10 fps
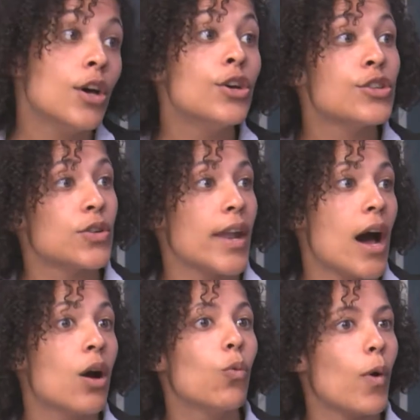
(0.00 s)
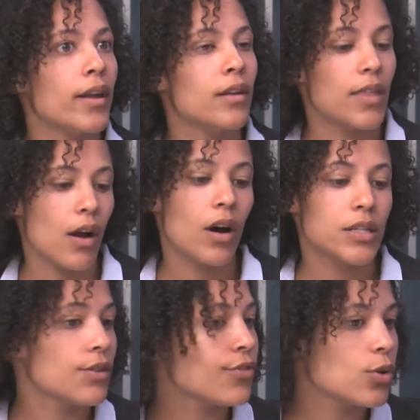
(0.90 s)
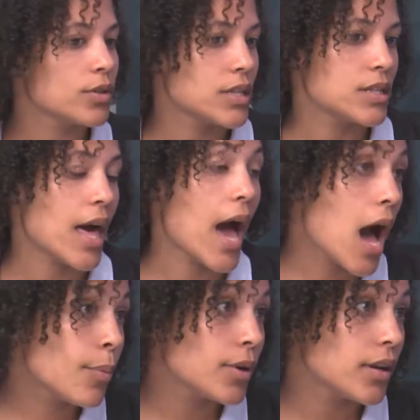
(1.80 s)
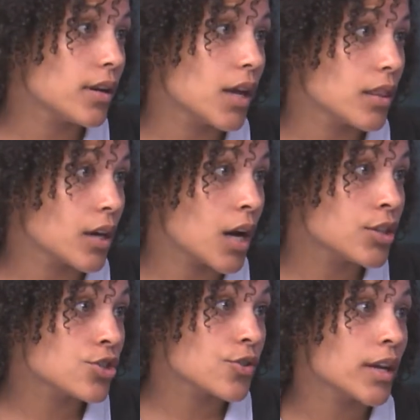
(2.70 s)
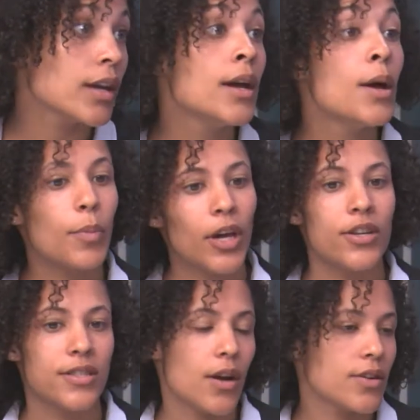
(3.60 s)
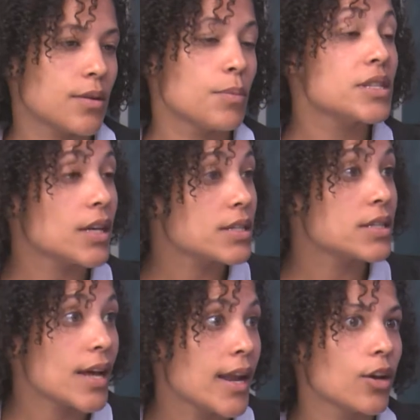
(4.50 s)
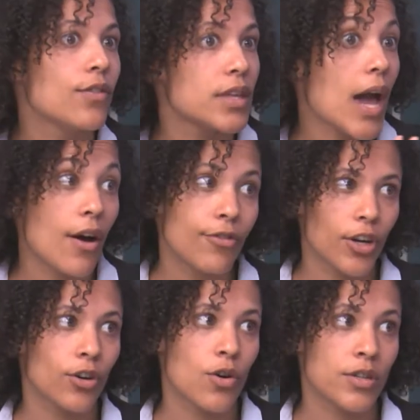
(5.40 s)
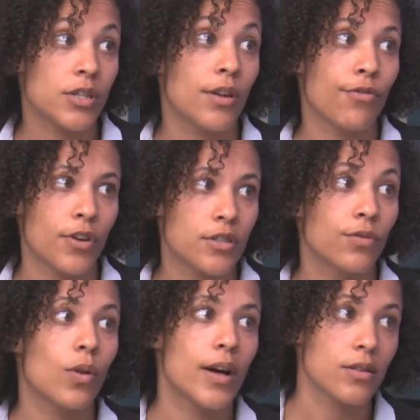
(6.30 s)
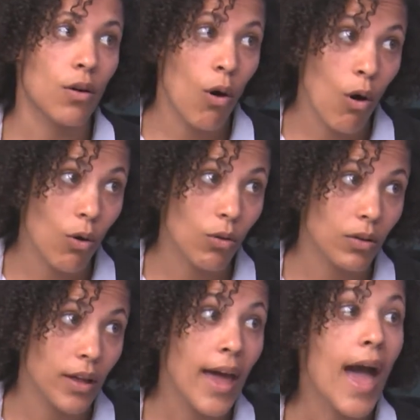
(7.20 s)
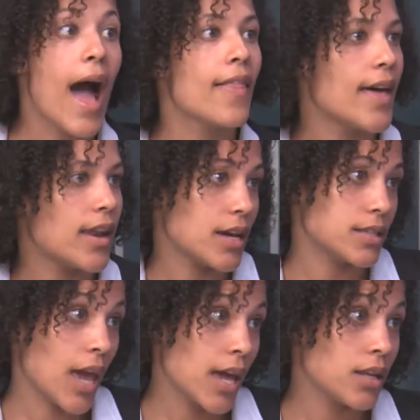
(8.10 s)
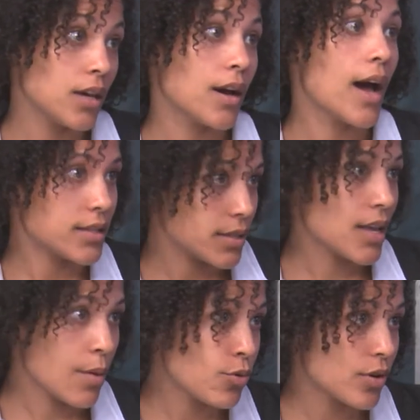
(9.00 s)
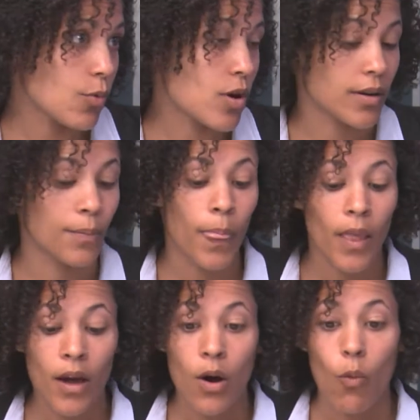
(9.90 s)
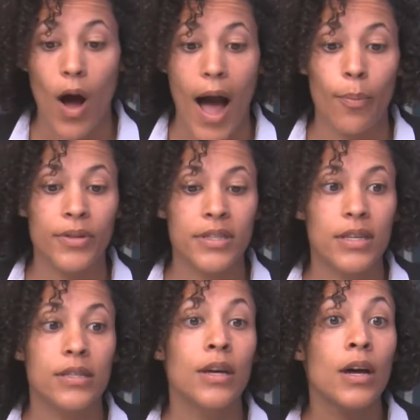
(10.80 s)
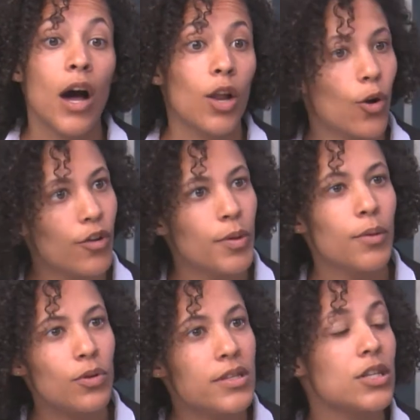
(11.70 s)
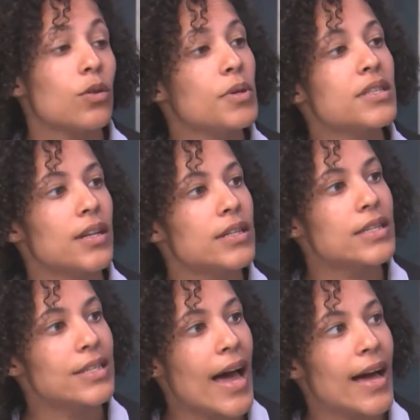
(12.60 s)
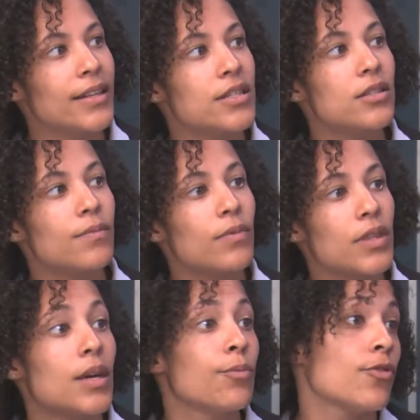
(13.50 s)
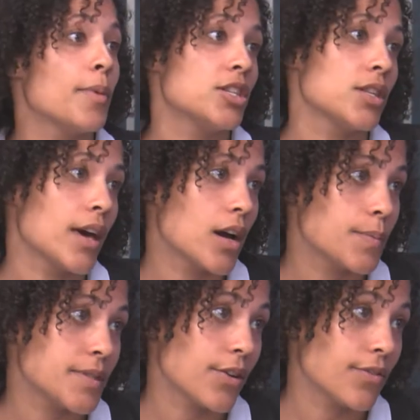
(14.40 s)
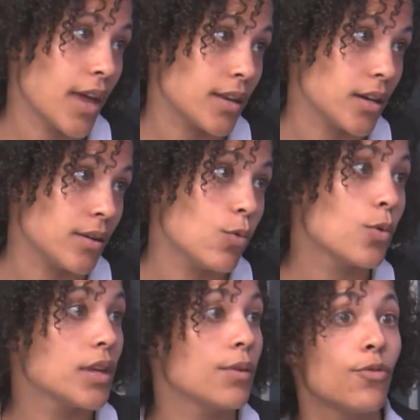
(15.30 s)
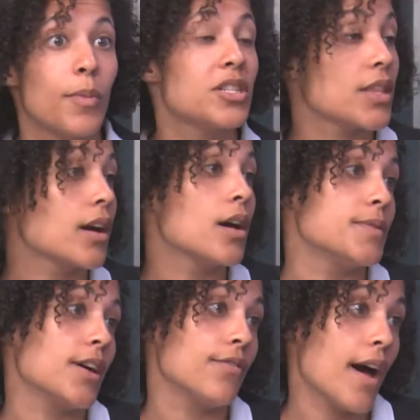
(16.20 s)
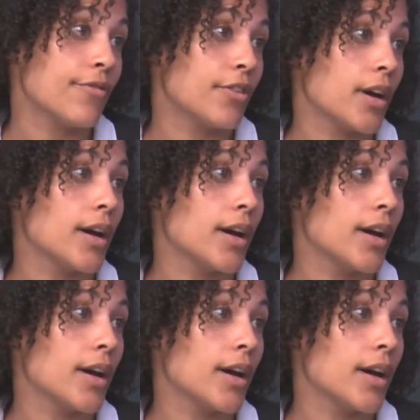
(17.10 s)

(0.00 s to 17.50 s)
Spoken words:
So now when there are difficulties that happen in the country, because there misunderstanding of the African continent, first of all, as a whole, and then as Kenya as a separate one, what happens is a lot of people still misunderstand the information that comes out of Kenya, or the information that comes out of Africa.